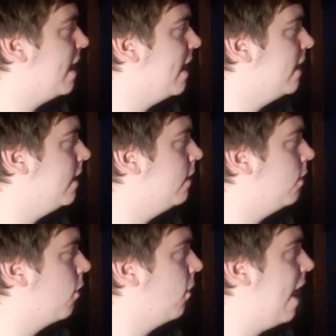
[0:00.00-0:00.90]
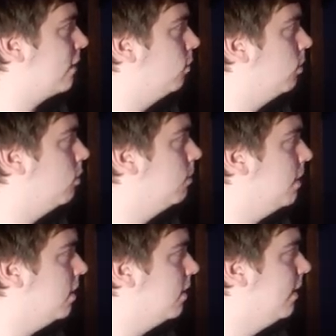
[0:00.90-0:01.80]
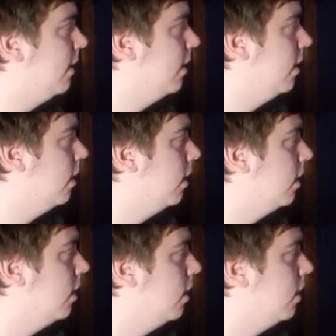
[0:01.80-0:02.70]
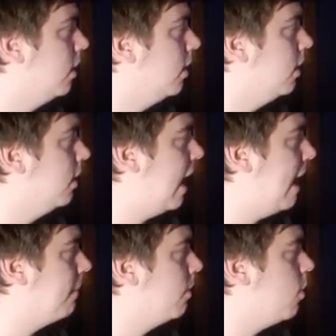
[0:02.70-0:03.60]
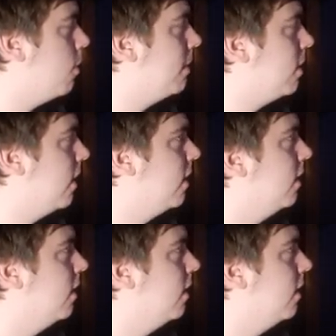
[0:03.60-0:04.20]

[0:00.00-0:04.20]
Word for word: hidden or locked room, and yeah, it won't be good.